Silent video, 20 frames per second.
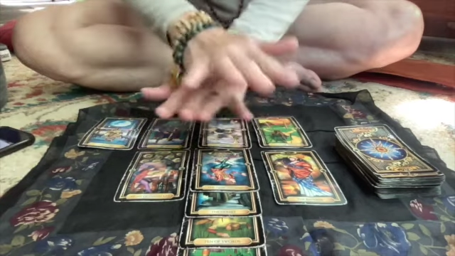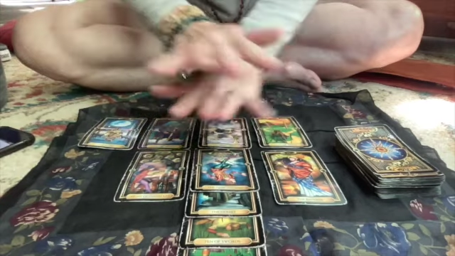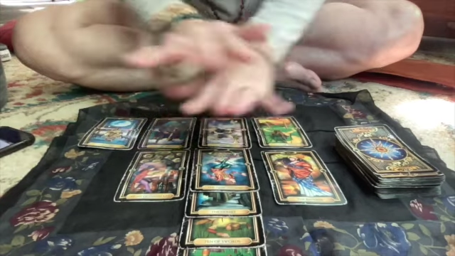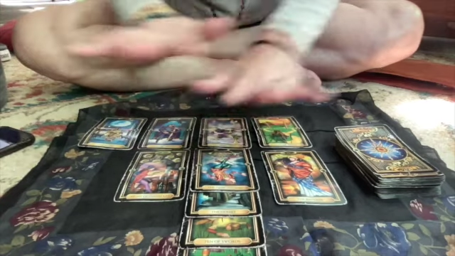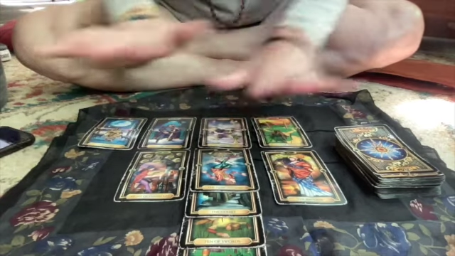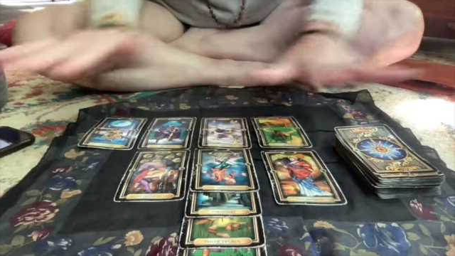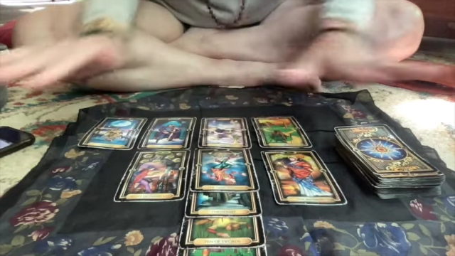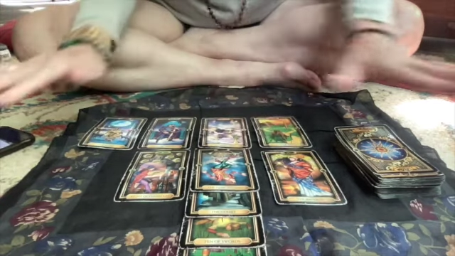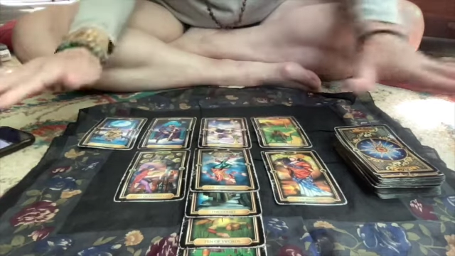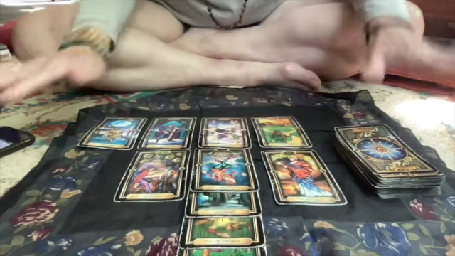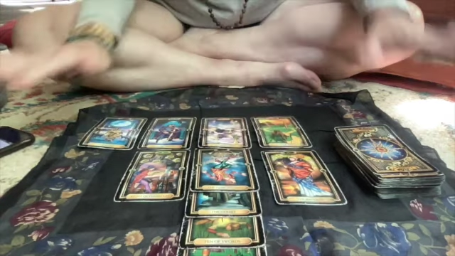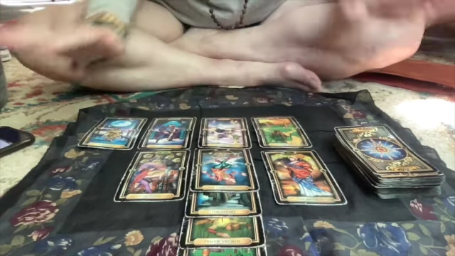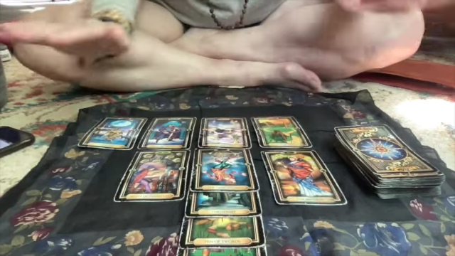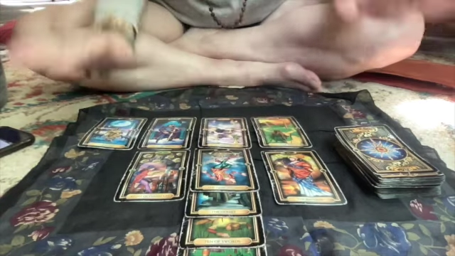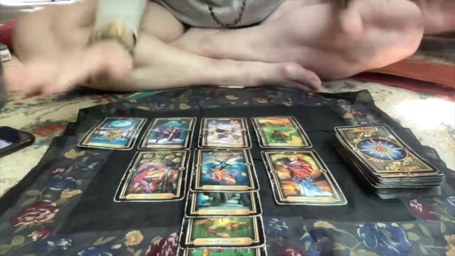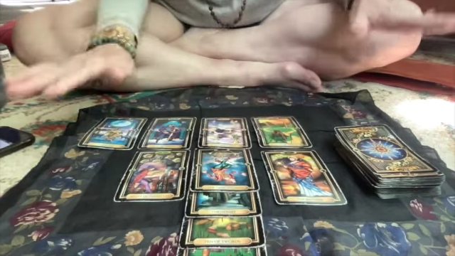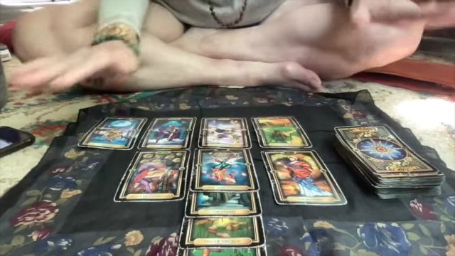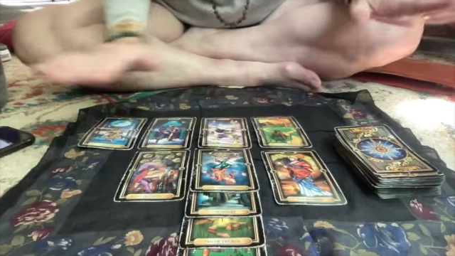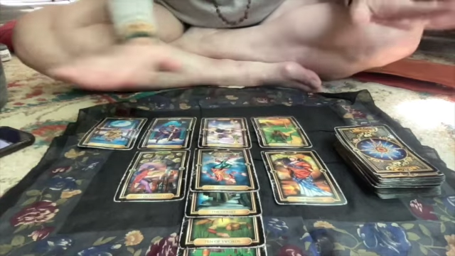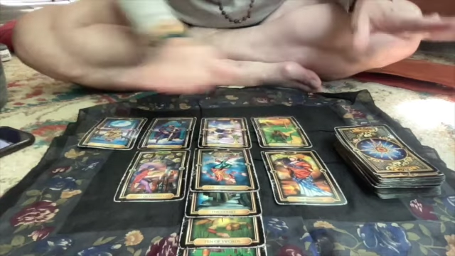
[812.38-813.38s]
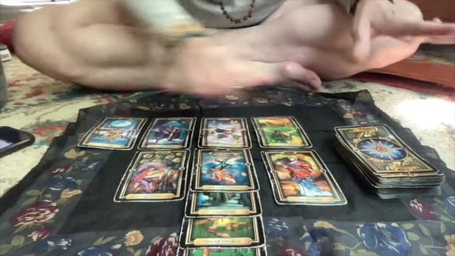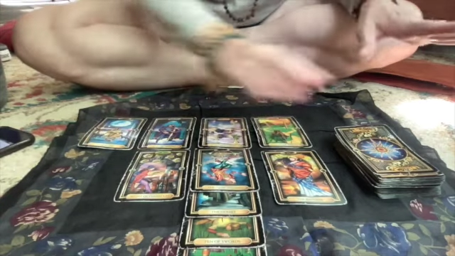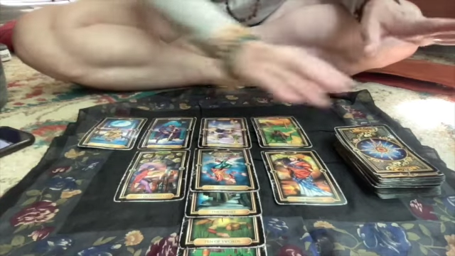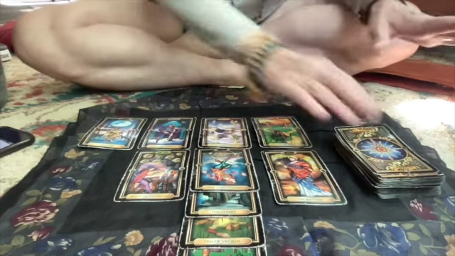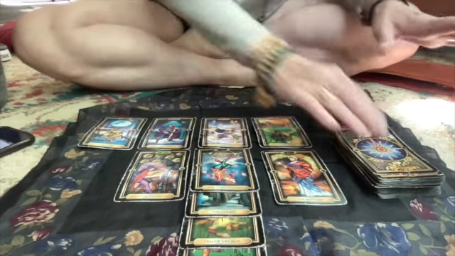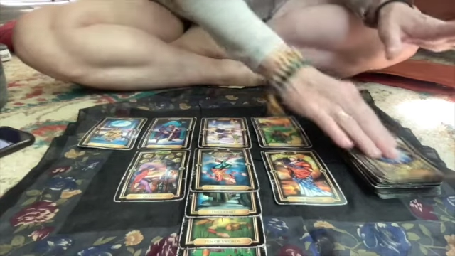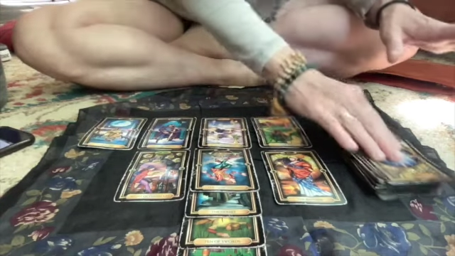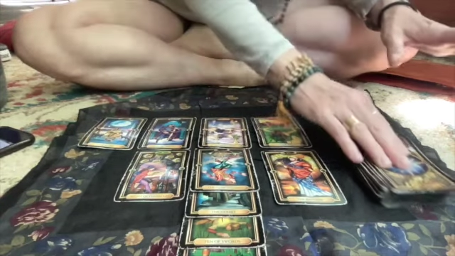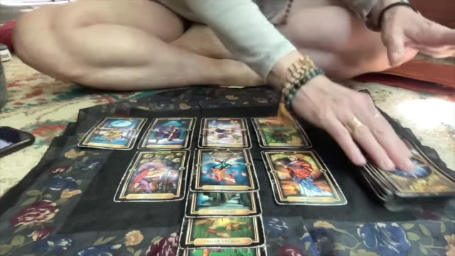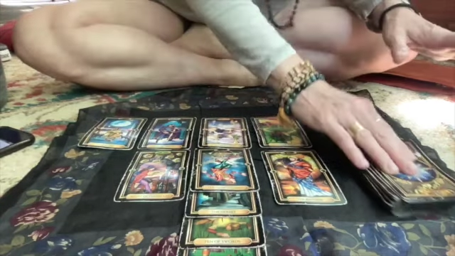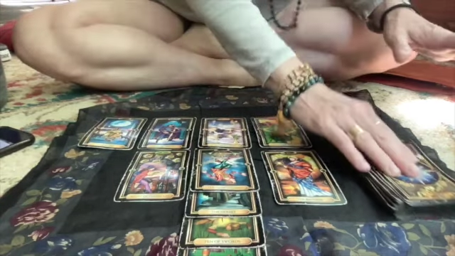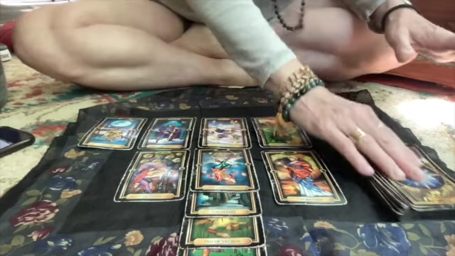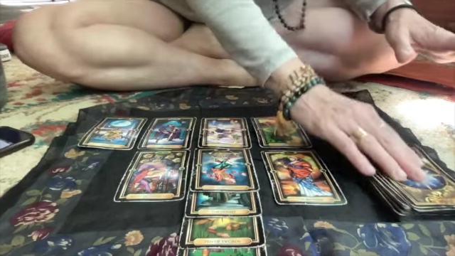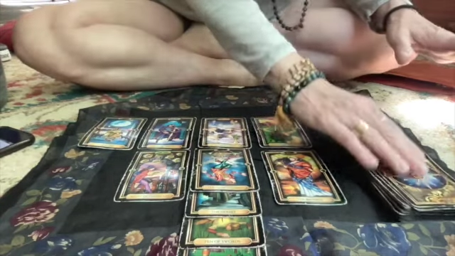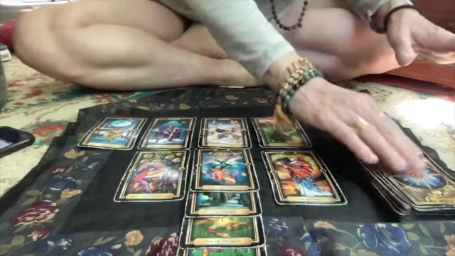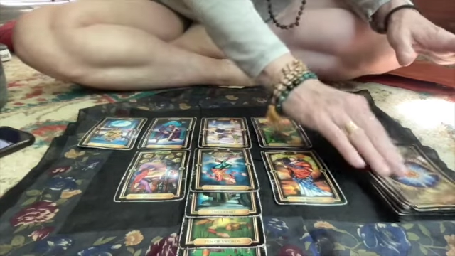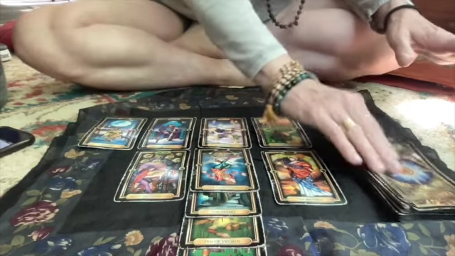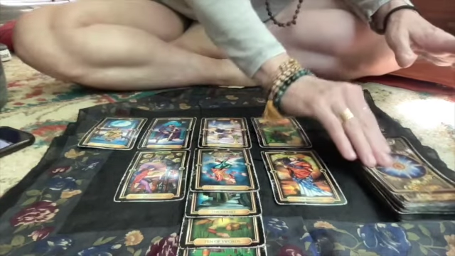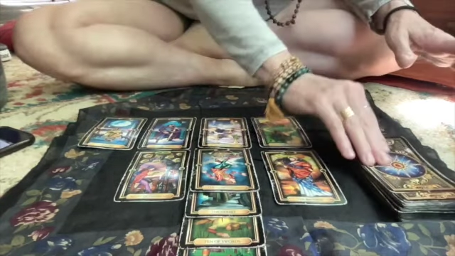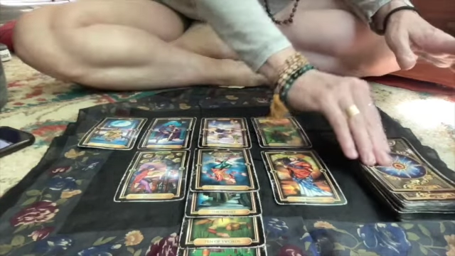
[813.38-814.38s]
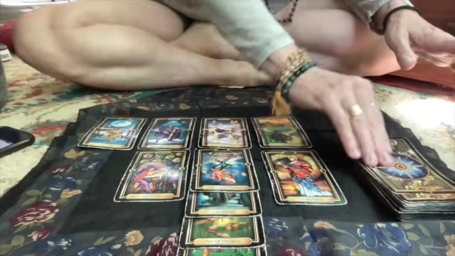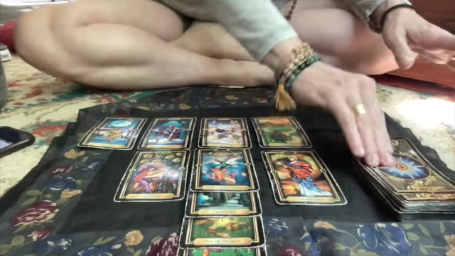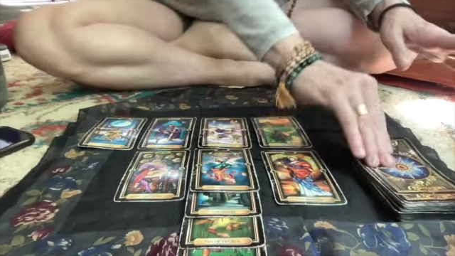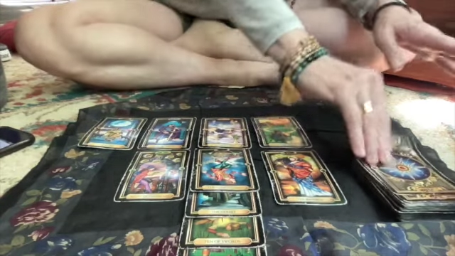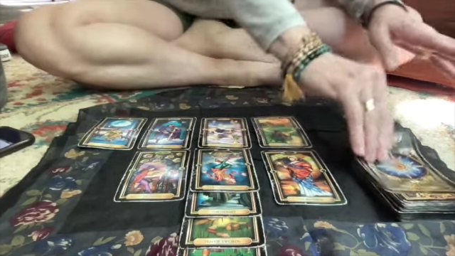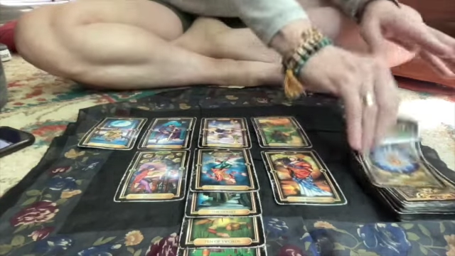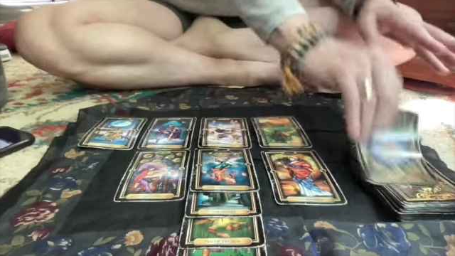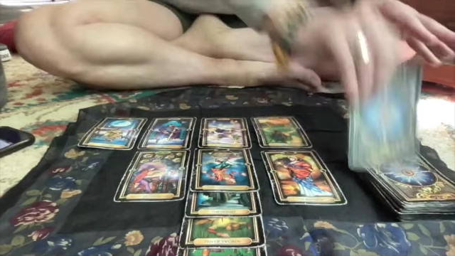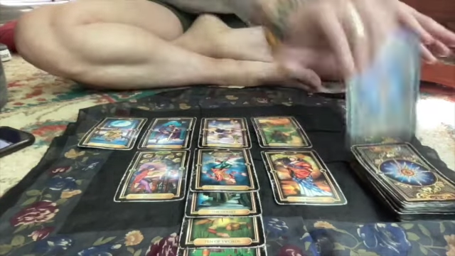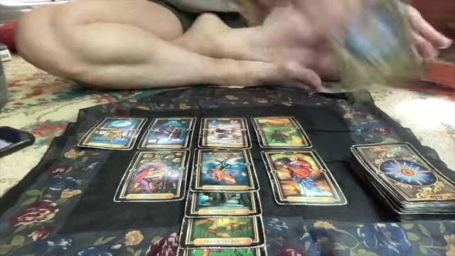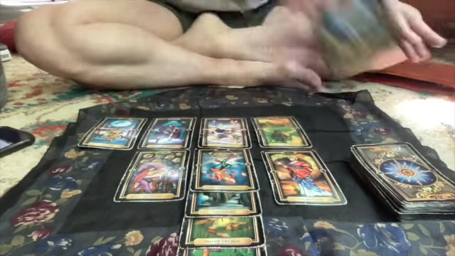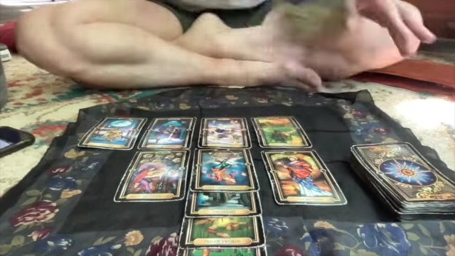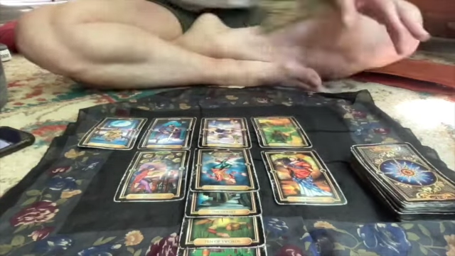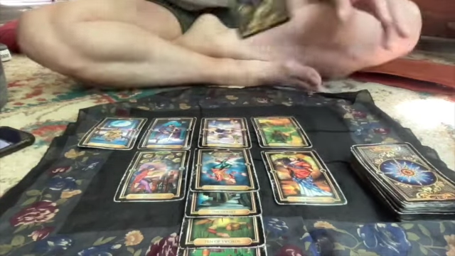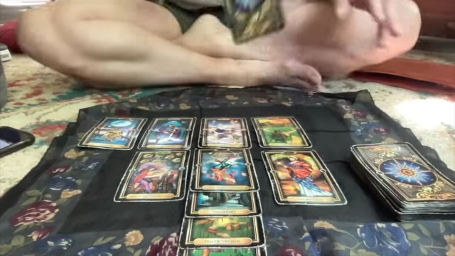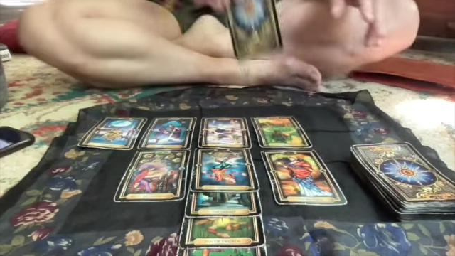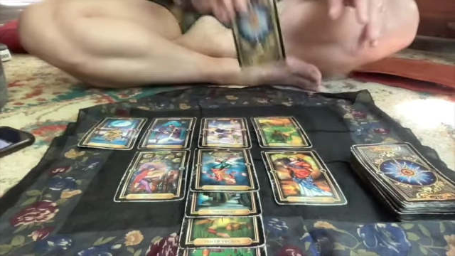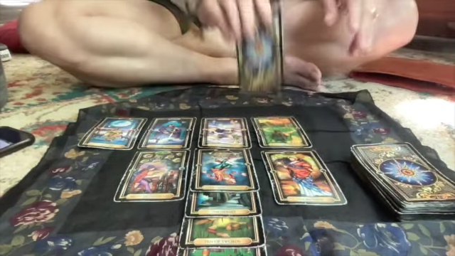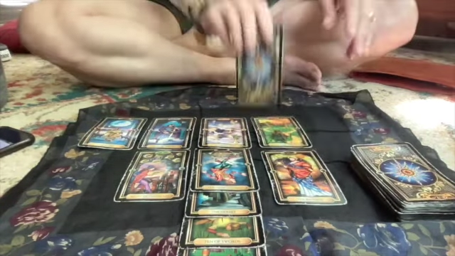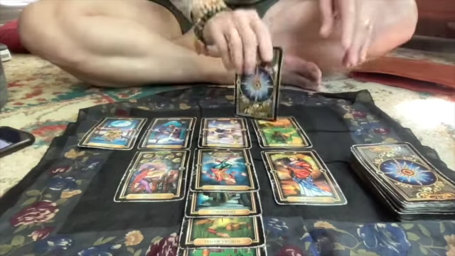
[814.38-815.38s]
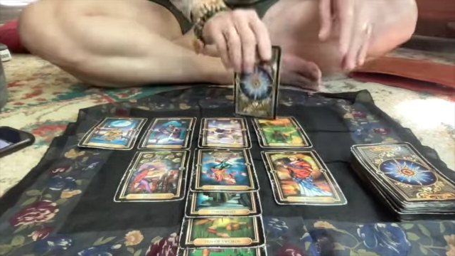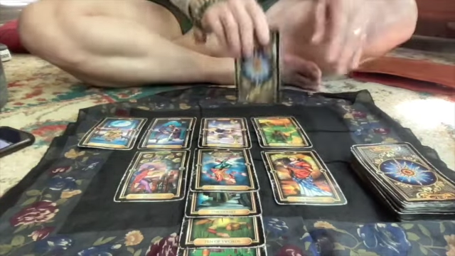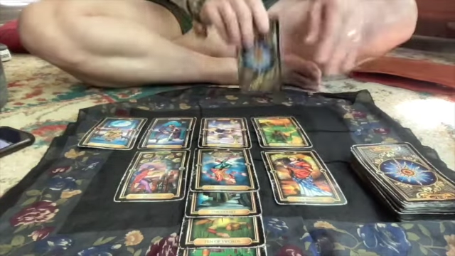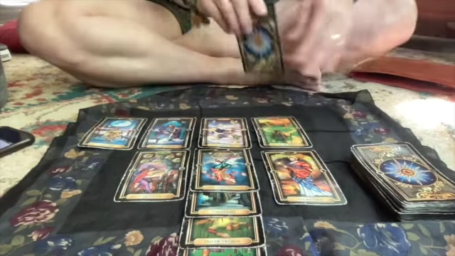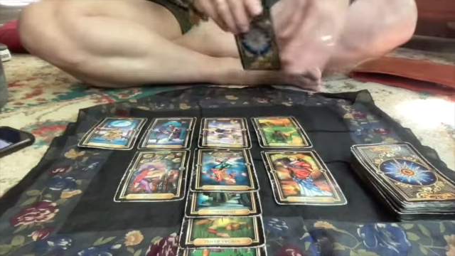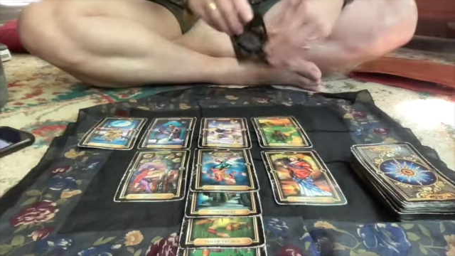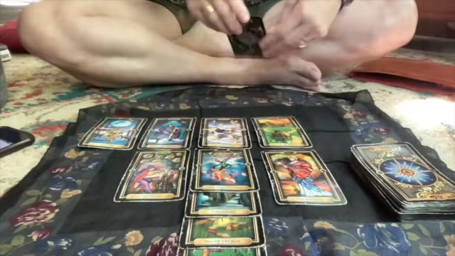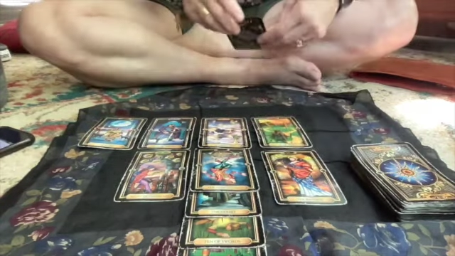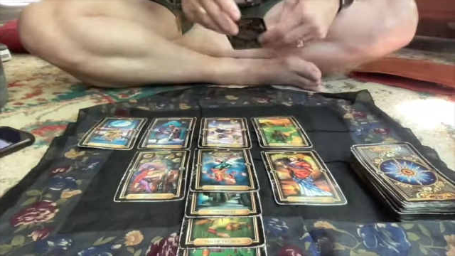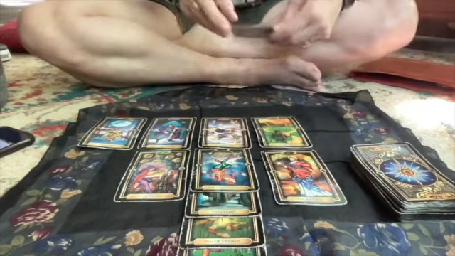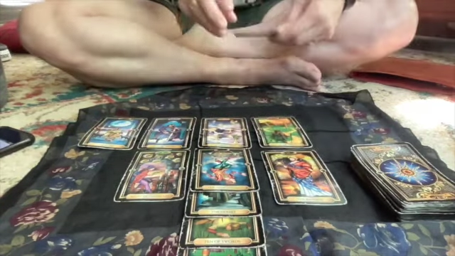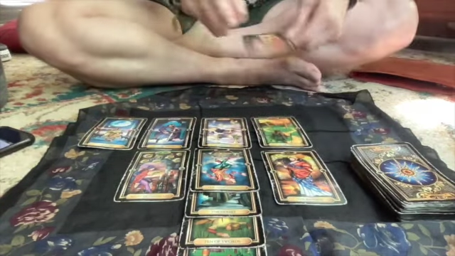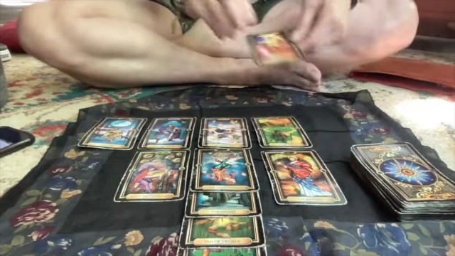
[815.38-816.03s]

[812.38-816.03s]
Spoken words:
(no speaker visible)